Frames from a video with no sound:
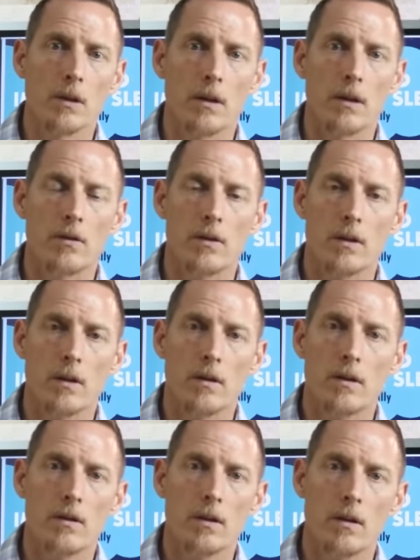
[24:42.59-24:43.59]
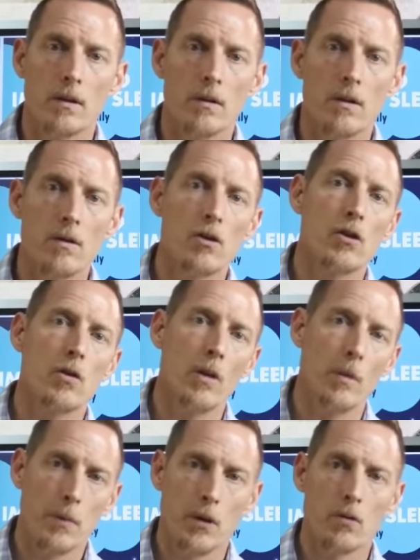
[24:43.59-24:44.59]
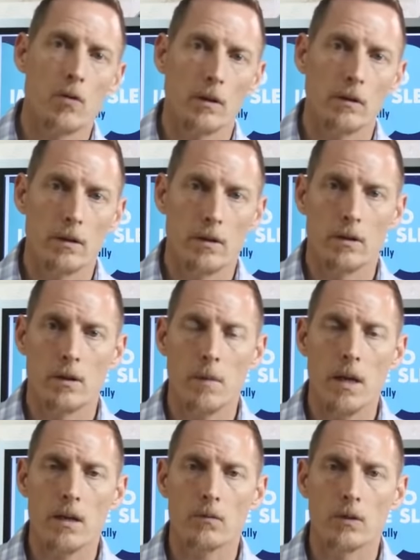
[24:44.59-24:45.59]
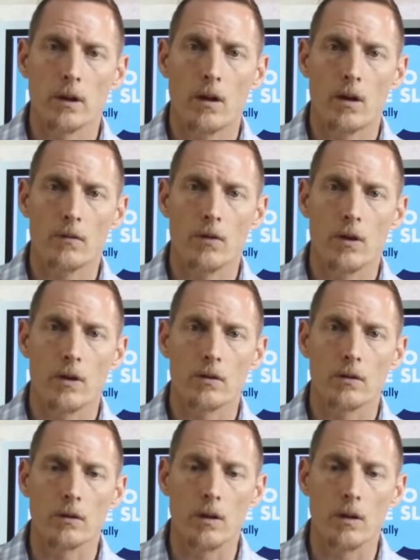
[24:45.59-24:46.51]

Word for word: It's gonna it's gonna shoot up your adrenaline. It's gonna make it really hard for you to sleep.